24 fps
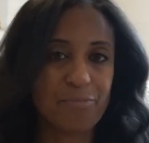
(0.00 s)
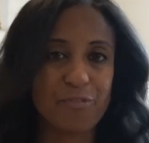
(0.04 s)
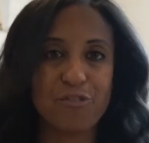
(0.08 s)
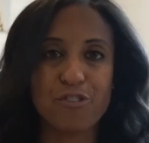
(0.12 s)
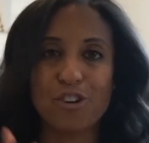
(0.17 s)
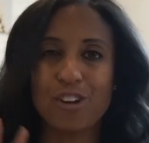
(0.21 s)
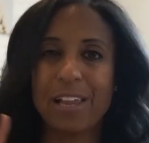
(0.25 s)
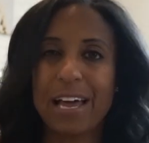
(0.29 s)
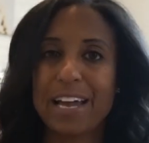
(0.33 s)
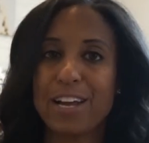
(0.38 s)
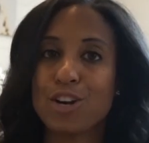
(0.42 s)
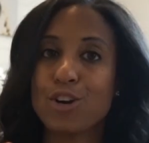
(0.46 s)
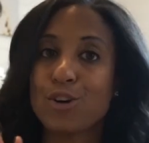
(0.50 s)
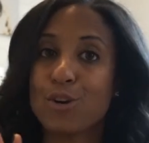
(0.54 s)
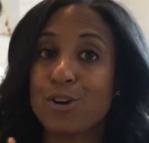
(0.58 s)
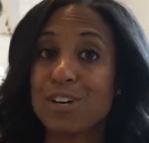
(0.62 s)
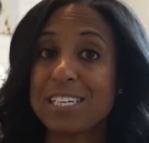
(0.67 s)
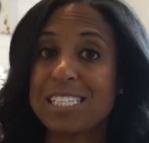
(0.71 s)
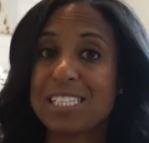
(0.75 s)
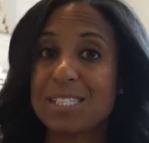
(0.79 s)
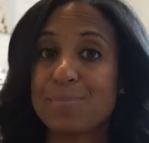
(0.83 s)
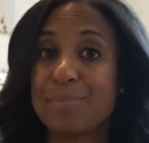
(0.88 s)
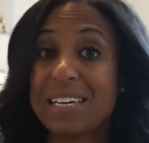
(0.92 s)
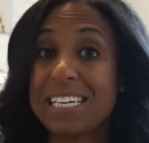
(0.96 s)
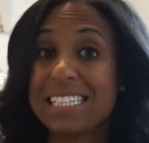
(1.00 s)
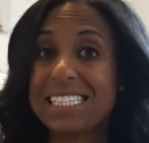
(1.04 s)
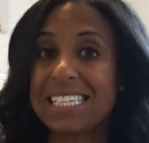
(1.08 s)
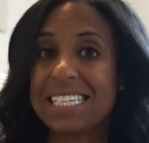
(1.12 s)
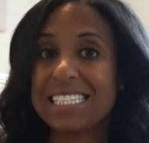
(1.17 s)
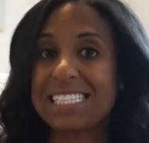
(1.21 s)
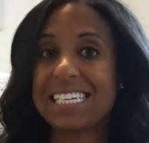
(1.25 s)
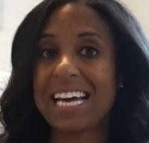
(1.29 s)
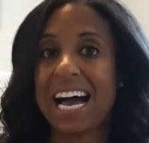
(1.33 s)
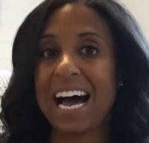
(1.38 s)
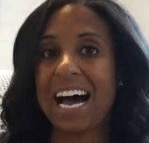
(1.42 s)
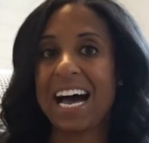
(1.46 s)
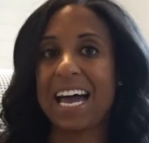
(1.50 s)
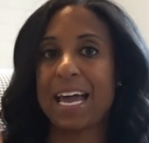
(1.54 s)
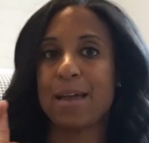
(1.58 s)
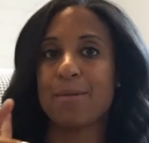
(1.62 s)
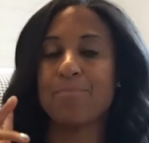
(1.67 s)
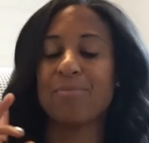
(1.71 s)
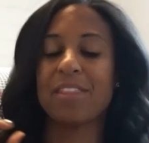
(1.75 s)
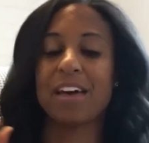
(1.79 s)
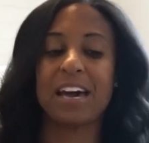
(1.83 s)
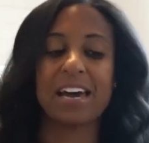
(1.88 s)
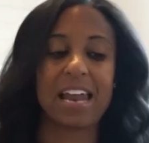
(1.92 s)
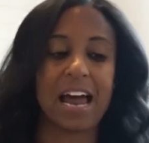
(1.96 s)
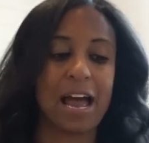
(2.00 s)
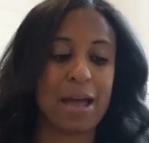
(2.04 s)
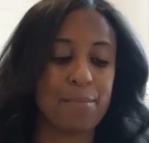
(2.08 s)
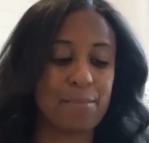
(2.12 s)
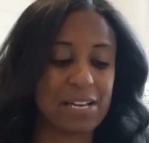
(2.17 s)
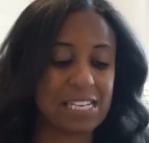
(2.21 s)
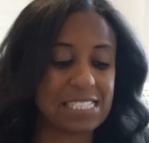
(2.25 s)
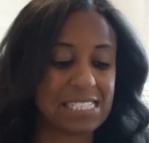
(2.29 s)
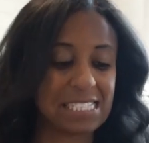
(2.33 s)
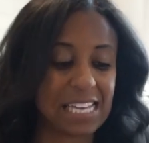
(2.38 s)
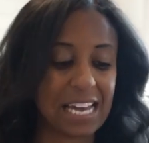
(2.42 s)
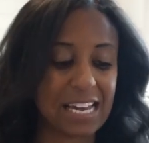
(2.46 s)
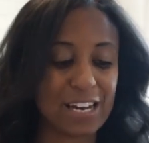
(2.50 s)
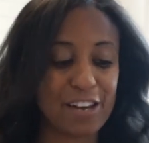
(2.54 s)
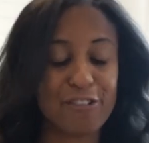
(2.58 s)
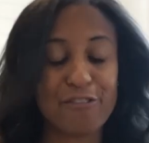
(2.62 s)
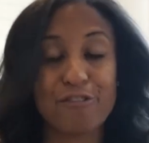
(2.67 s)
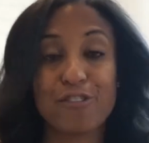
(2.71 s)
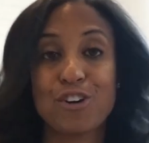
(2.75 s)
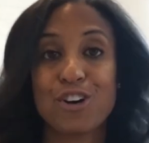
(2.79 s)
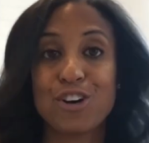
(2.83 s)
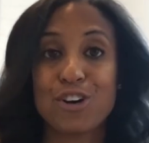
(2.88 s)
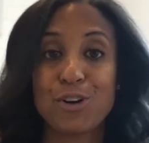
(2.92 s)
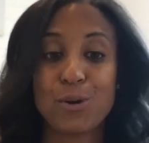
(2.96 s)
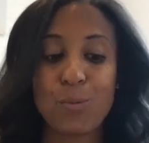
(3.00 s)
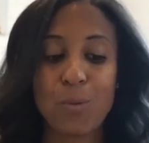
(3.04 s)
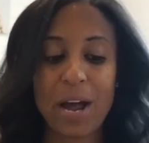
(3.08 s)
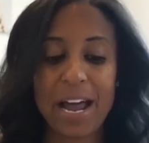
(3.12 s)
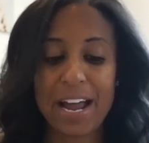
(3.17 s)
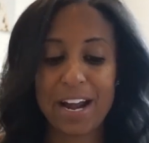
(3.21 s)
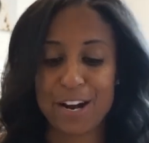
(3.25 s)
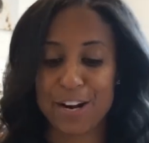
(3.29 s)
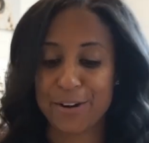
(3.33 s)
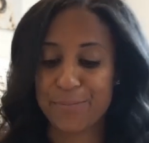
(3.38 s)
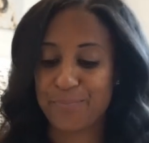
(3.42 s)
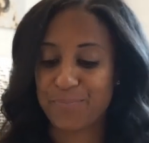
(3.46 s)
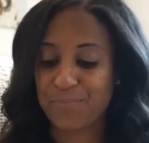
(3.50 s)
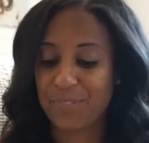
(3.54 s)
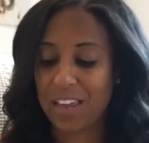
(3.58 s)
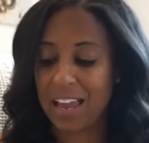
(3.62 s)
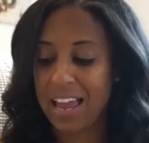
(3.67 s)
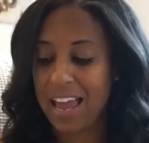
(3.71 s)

for like Christmas time that I'm excited for her to wear.